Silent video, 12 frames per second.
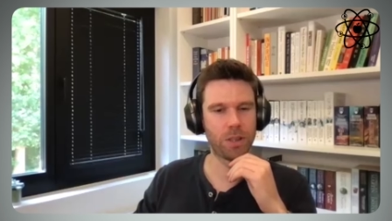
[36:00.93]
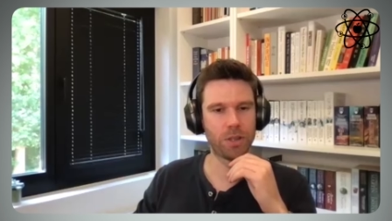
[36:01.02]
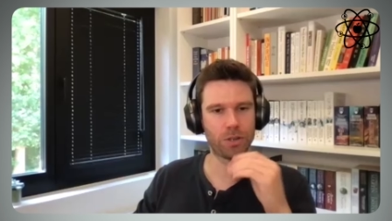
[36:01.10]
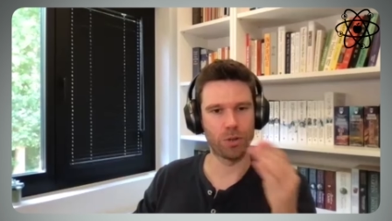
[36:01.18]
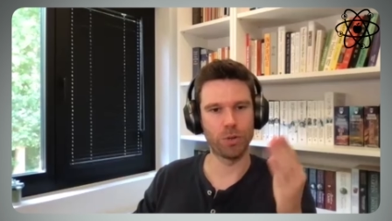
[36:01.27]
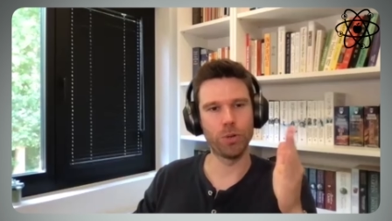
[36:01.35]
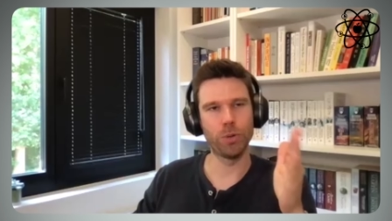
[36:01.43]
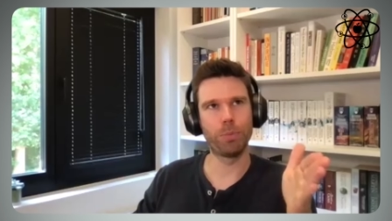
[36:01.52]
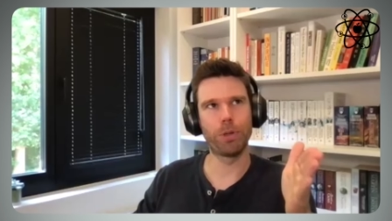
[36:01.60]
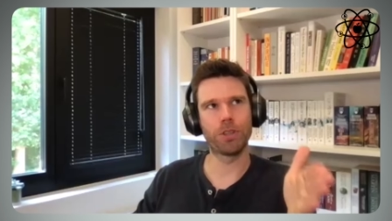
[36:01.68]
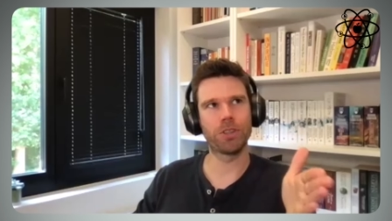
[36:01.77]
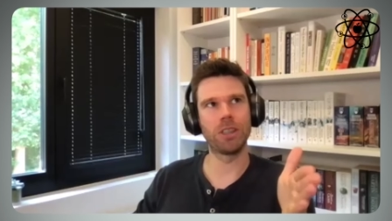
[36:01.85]
So you
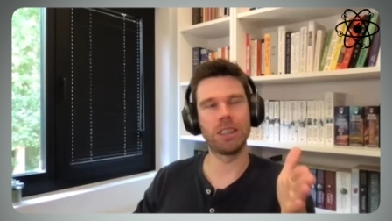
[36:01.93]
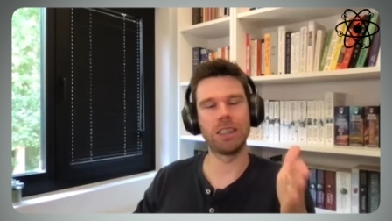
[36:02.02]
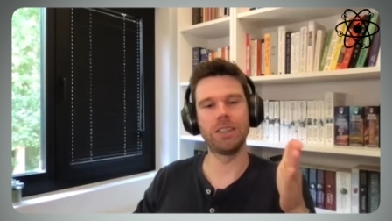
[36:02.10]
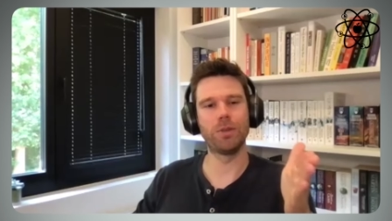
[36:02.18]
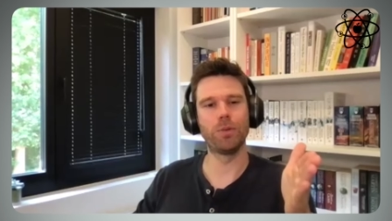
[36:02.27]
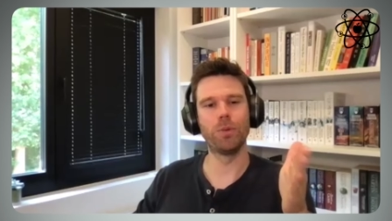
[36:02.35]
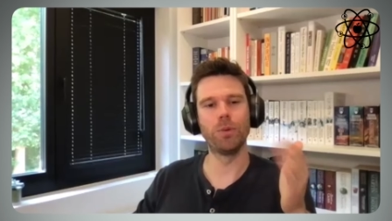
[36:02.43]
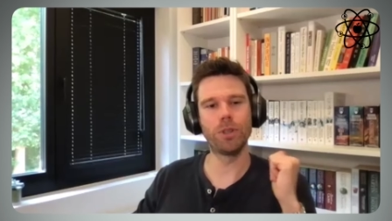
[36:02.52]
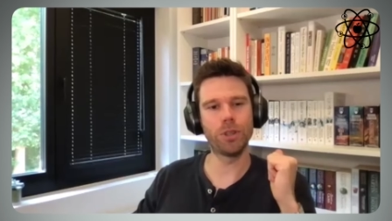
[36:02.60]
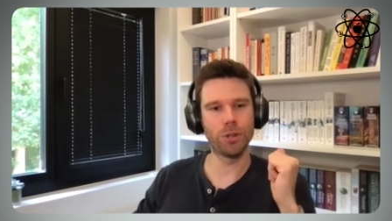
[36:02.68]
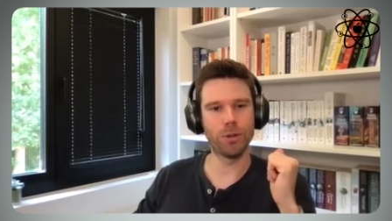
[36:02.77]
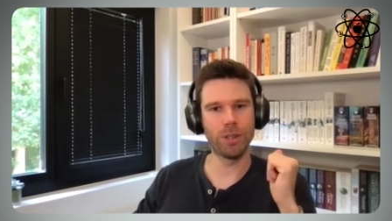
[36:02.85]
personally, would you